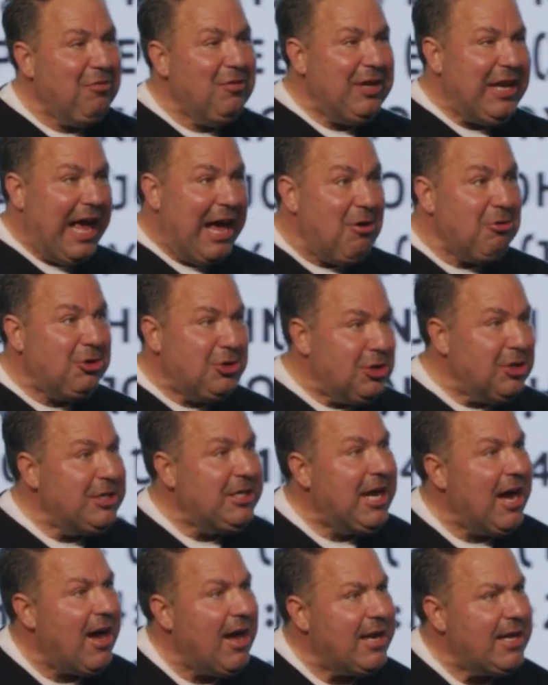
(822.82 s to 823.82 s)
and how good
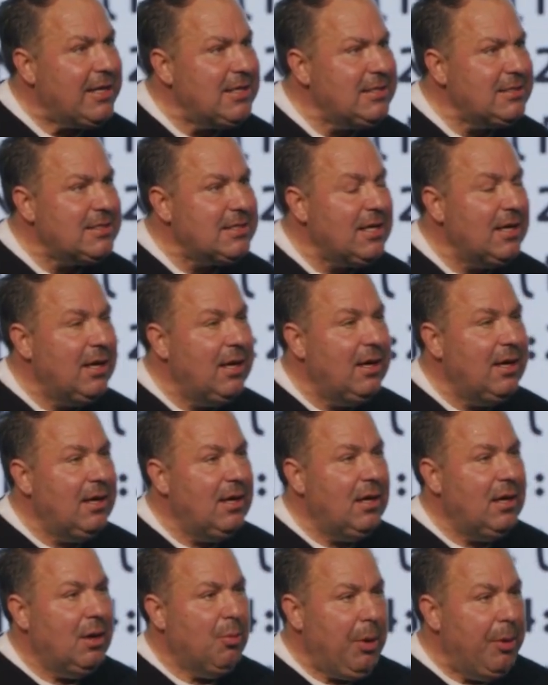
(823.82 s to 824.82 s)
God is,
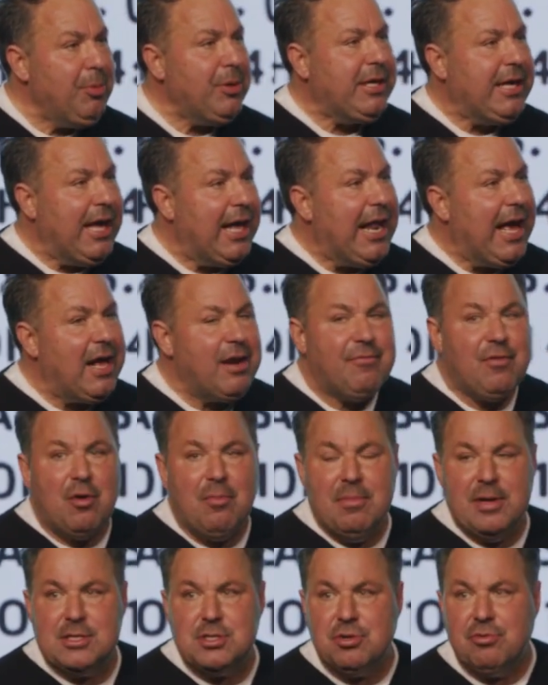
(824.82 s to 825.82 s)
we would get out of our
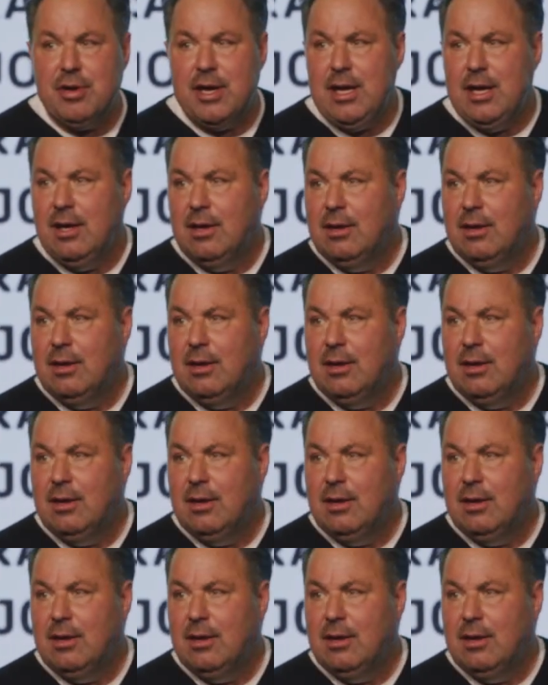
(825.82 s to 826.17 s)
misery.